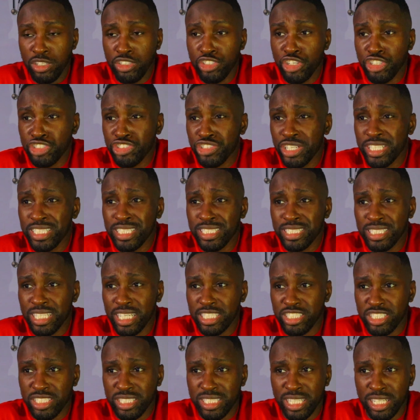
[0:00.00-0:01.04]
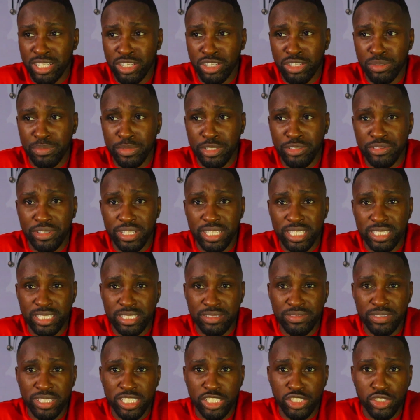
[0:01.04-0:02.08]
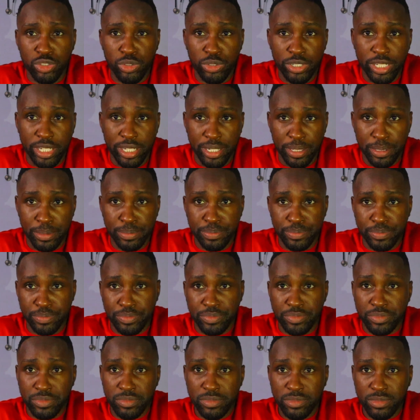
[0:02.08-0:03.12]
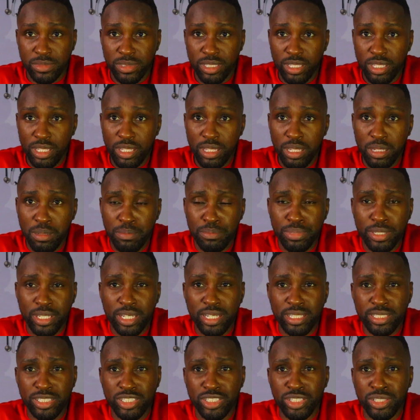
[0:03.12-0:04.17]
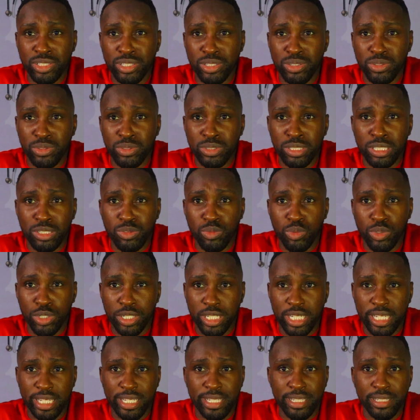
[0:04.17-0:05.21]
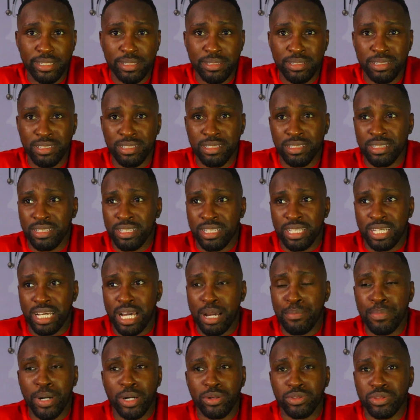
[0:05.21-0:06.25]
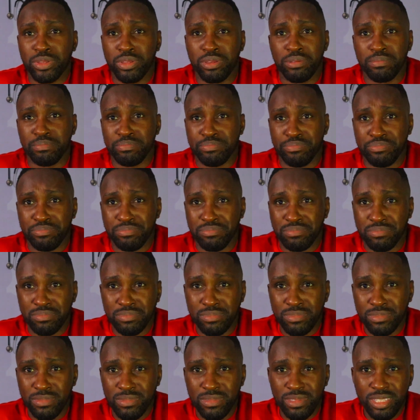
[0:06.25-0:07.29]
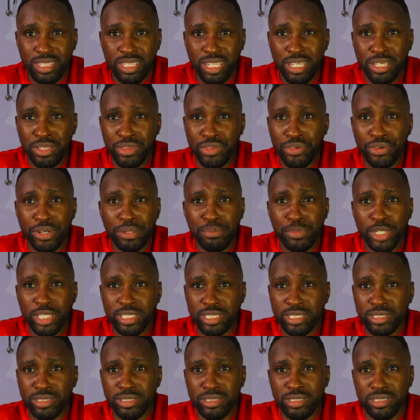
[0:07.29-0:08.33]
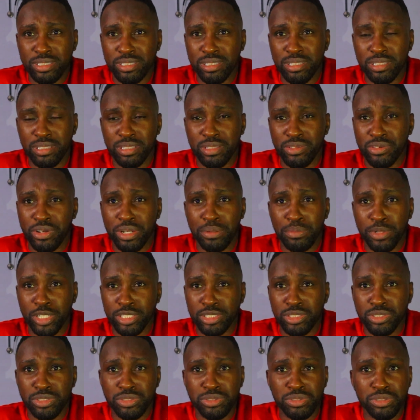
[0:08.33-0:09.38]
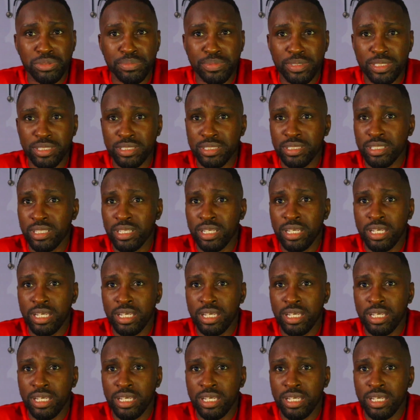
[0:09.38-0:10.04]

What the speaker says: Your training sessions are going to be relatively short because you're only working about 3 muscle groups